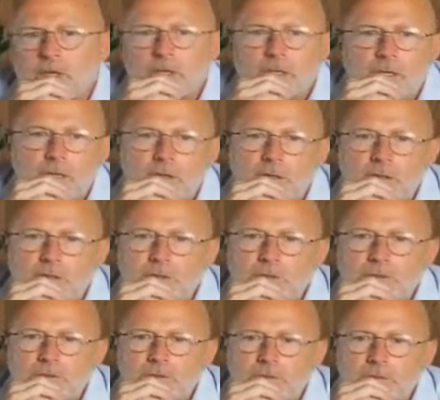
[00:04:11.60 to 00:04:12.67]
young
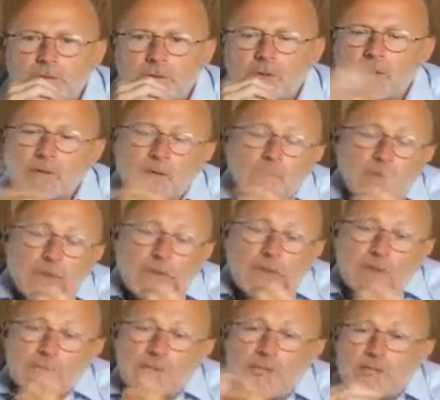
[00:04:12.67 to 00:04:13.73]
kids,
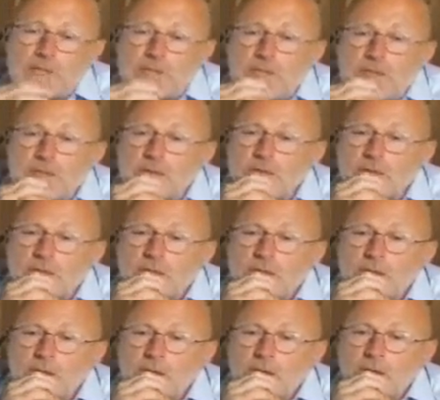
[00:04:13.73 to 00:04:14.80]
18,
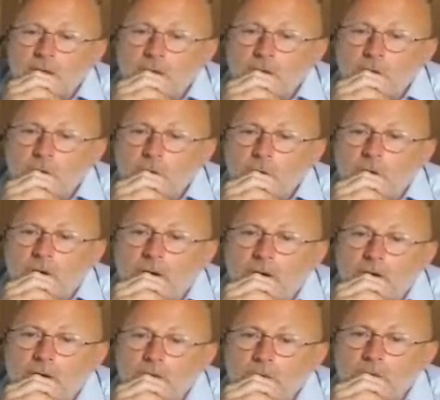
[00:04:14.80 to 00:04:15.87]
who
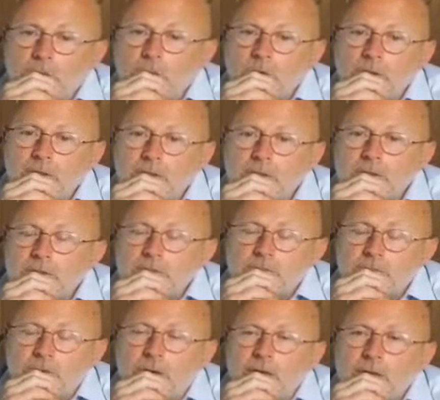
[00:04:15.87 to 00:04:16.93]
are really
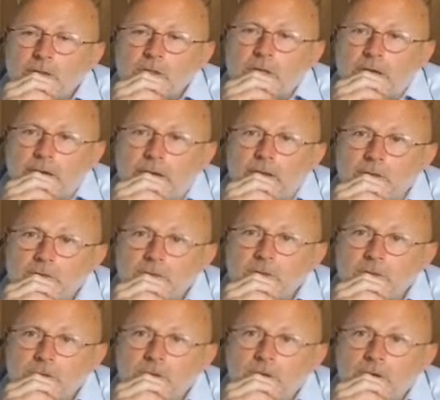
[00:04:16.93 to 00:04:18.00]
disenfranchised,
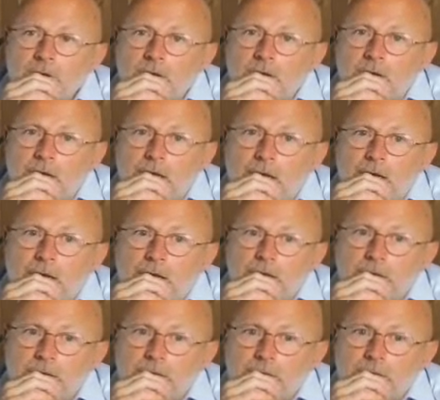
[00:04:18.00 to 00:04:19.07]

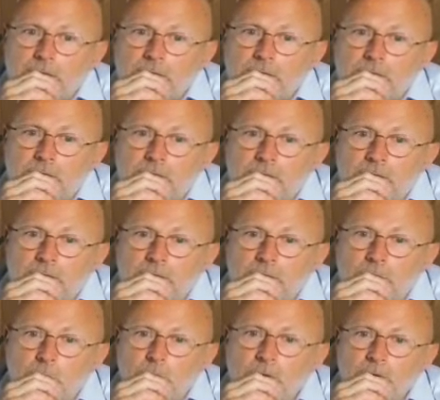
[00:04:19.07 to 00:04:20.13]
and
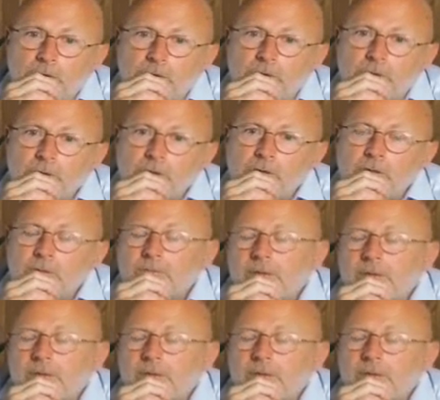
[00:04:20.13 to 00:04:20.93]
with a third of the